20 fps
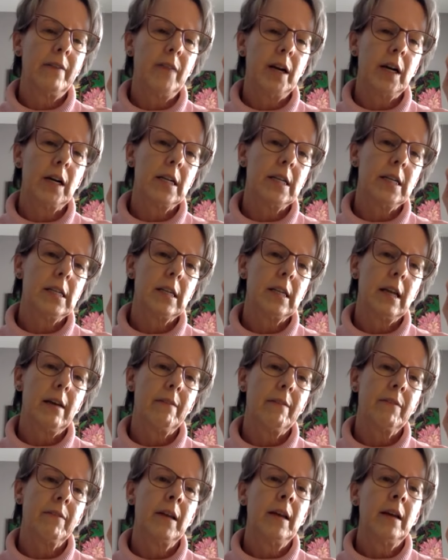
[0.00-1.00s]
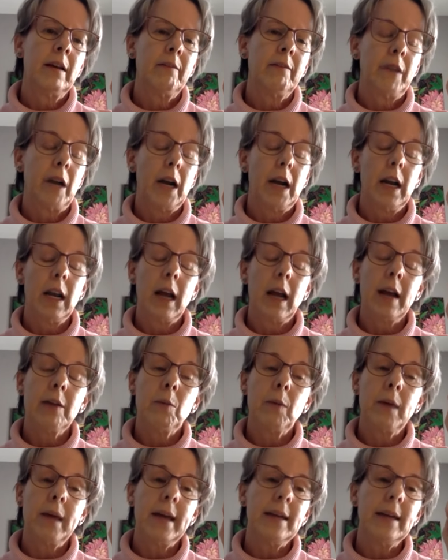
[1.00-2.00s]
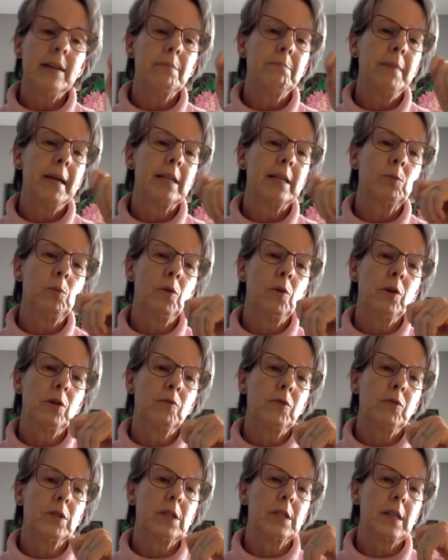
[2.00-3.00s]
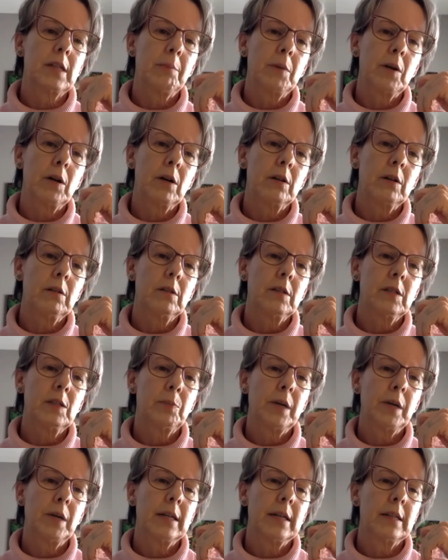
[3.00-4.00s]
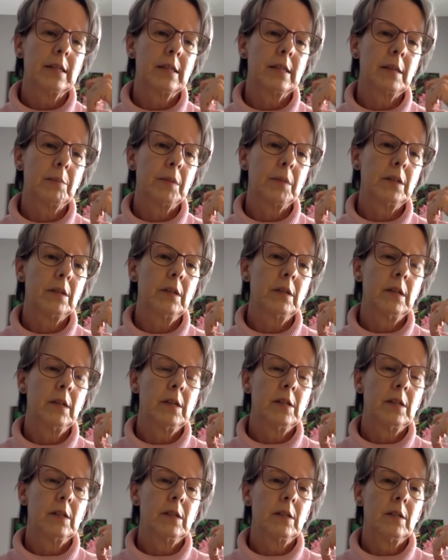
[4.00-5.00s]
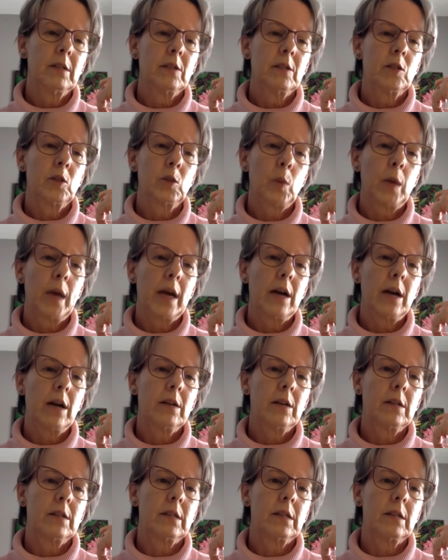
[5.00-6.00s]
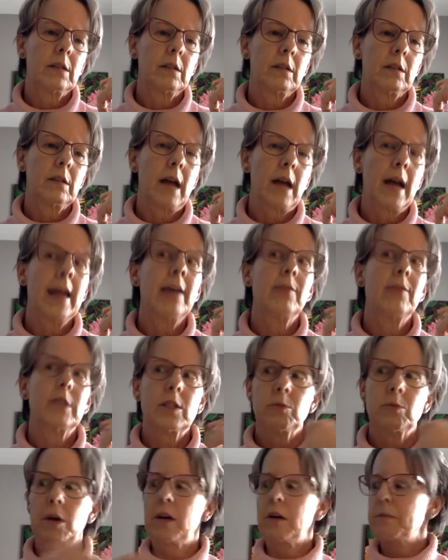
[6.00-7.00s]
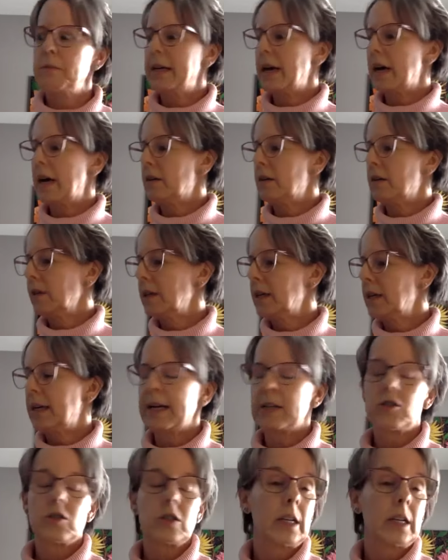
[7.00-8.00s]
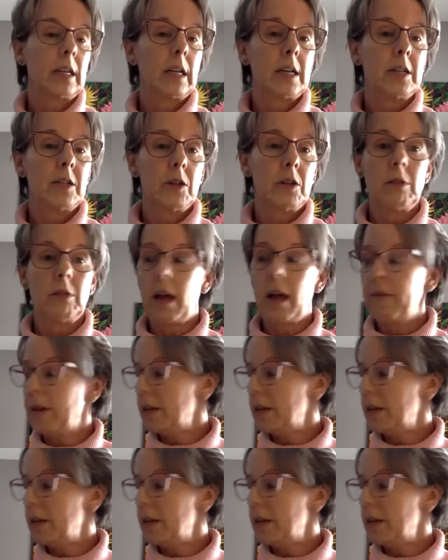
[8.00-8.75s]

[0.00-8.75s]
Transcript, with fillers: very stiff, very lightweight, makes wonderful summer, spring and summer sweaters. And I have a sweater made out of linen actually, and I do love